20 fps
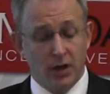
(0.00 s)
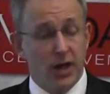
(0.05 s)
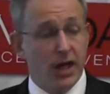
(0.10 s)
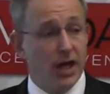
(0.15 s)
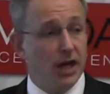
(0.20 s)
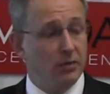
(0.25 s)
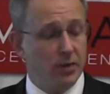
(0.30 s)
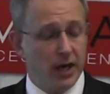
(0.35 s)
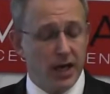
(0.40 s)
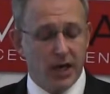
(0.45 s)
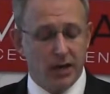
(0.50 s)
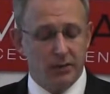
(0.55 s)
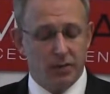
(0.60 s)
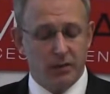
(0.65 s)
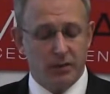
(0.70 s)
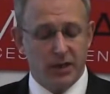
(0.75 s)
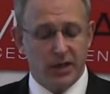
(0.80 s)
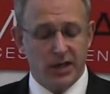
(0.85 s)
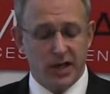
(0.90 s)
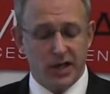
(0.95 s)
The NBN
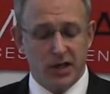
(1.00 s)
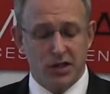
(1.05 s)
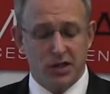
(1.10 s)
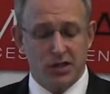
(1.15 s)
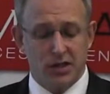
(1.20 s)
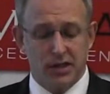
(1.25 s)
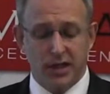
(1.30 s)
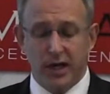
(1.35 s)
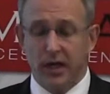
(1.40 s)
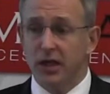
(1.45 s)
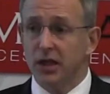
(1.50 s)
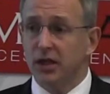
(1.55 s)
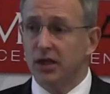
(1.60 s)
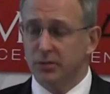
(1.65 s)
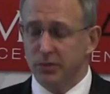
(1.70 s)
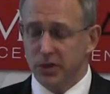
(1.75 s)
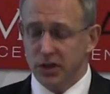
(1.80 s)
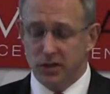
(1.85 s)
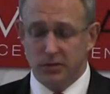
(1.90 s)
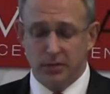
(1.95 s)
implementation study,
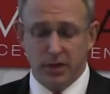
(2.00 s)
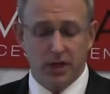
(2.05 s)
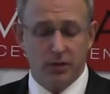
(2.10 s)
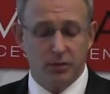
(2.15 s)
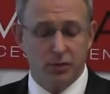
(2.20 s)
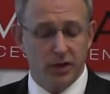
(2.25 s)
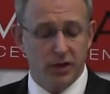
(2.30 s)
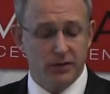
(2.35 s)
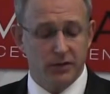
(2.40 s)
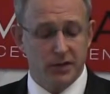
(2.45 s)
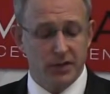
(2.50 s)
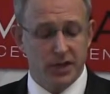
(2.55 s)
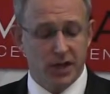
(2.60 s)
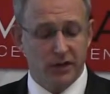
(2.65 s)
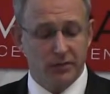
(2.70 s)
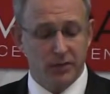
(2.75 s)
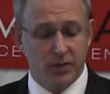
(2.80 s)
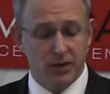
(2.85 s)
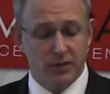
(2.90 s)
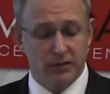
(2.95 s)
commissioned by the previous
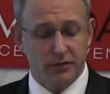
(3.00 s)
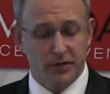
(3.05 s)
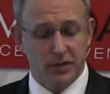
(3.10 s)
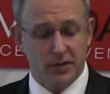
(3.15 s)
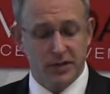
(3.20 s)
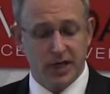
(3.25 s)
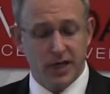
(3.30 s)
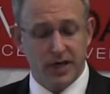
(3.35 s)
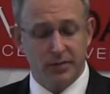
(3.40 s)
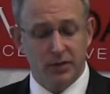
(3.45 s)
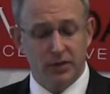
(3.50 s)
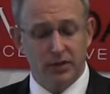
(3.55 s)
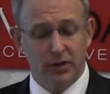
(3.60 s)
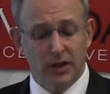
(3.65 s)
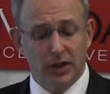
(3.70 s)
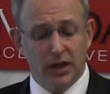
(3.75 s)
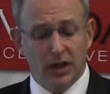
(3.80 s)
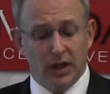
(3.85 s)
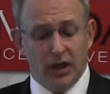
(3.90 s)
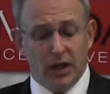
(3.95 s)
government, for example,
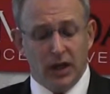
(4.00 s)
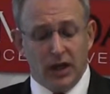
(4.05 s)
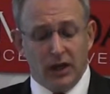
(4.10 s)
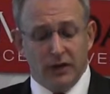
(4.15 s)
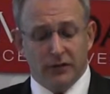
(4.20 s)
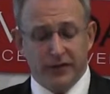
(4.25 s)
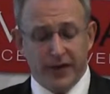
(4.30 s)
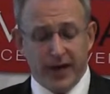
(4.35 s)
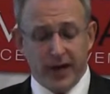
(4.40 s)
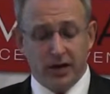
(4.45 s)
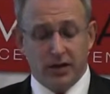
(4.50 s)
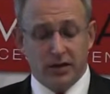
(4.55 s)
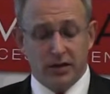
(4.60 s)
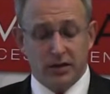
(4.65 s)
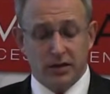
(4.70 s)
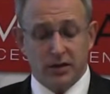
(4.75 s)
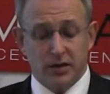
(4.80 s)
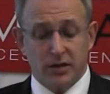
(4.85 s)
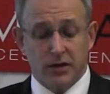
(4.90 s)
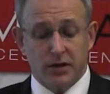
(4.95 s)

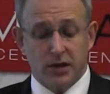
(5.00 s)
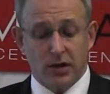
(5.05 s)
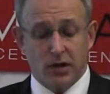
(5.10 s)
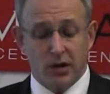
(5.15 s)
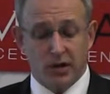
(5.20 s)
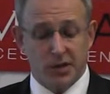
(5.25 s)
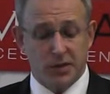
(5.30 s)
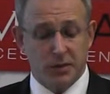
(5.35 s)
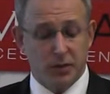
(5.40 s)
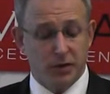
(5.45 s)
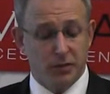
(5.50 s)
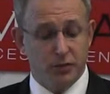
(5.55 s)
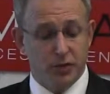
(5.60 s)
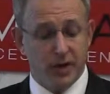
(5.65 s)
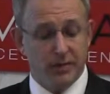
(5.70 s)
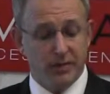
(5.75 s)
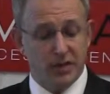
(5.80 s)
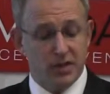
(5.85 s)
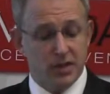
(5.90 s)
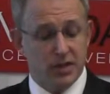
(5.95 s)
found that the cost per
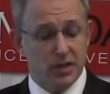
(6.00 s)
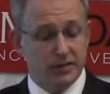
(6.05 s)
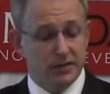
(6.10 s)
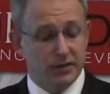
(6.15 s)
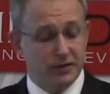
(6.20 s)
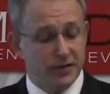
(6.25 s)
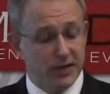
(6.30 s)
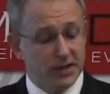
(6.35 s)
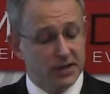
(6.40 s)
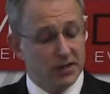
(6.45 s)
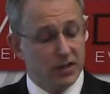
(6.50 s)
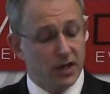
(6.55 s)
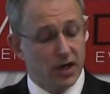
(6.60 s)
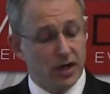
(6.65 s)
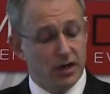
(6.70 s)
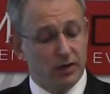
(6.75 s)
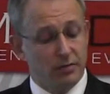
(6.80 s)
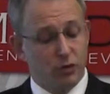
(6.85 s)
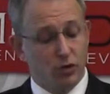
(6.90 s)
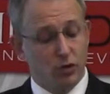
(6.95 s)
premises of a fixed
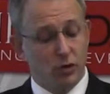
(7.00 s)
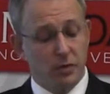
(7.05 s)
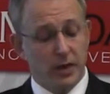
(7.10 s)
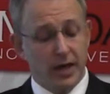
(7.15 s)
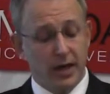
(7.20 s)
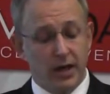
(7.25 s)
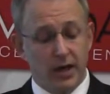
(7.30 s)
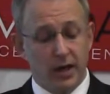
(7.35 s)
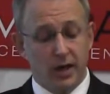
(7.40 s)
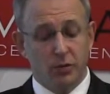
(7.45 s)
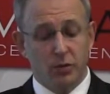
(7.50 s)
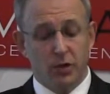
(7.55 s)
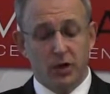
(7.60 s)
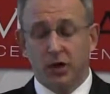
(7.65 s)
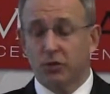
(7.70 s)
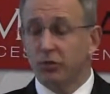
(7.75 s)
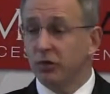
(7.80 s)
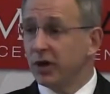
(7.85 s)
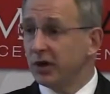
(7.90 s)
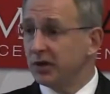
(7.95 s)
line broadband
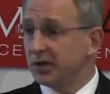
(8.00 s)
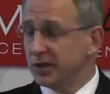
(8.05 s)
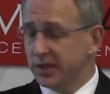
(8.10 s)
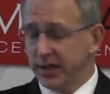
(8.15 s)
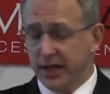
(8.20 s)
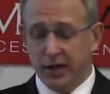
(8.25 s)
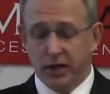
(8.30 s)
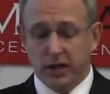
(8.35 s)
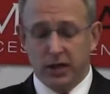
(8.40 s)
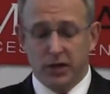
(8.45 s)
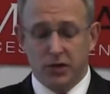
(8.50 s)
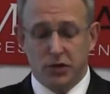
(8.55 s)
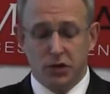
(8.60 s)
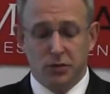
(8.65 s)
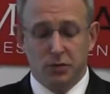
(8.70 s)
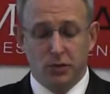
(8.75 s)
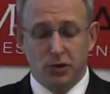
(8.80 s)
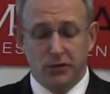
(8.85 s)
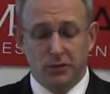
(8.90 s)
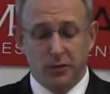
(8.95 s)
network rose steadily as
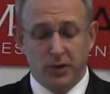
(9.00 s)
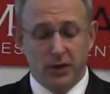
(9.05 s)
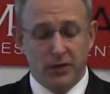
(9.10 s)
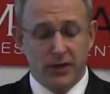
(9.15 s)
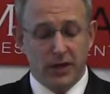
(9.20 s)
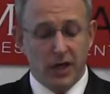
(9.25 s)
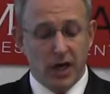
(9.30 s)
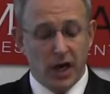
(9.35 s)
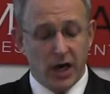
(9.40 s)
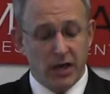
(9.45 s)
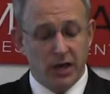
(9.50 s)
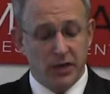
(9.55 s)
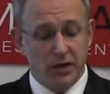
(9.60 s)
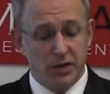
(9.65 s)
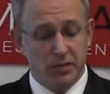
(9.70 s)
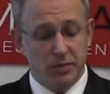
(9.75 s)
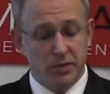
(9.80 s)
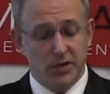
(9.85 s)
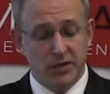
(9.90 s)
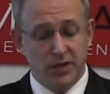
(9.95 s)
you moved beyond the
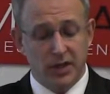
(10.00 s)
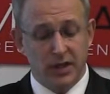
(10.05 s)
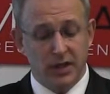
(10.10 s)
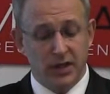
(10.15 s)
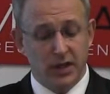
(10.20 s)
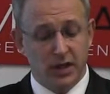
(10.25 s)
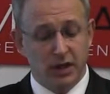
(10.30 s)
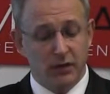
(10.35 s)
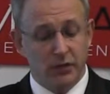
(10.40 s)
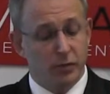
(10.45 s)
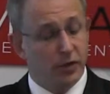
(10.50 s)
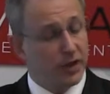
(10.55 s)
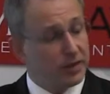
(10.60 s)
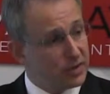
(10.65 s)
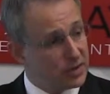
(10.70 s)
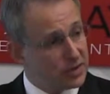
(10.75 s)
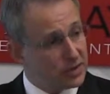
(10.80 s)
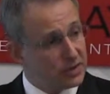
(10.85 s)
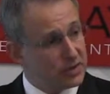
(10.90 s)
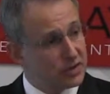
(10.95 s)
90th percentile of
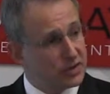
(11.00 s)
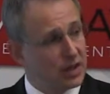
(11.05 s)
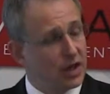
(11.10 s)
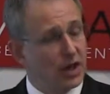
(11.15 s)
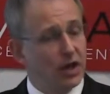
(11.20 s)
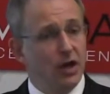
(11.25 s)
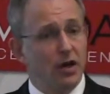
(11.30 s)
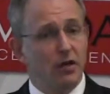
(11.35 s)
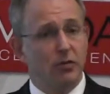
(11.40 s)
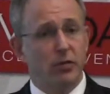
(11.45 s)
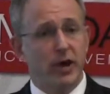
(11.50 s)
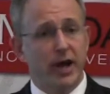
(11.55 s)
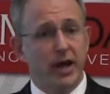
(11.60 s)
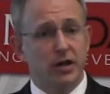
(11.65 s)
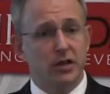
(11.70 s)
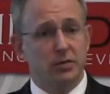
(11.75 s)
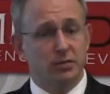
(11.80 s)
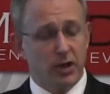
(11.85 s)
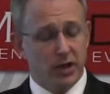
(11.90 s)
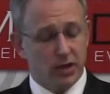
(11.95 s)
premises
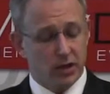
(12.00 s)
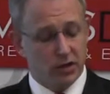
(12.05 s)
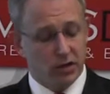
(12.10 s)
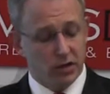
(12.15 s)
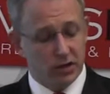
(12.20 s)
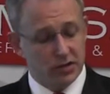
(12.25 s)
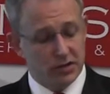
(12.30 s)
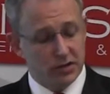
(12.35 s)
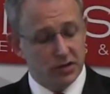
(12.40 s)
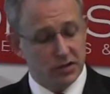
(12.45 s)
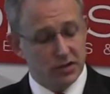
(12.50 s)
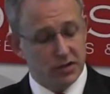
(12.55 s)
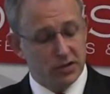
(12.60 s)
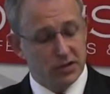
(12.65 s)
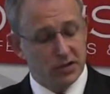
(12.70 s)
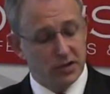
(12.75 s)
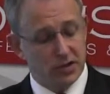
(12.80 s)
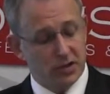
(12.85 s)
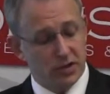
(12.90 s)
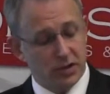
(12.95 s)
ranked by cost to
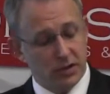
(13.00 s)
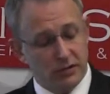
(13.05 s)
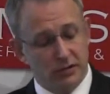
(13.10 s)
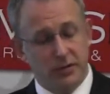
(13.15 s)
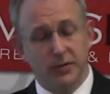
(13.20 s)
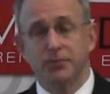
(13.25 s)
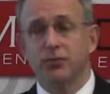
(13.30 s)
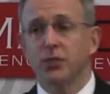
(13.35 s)
serve.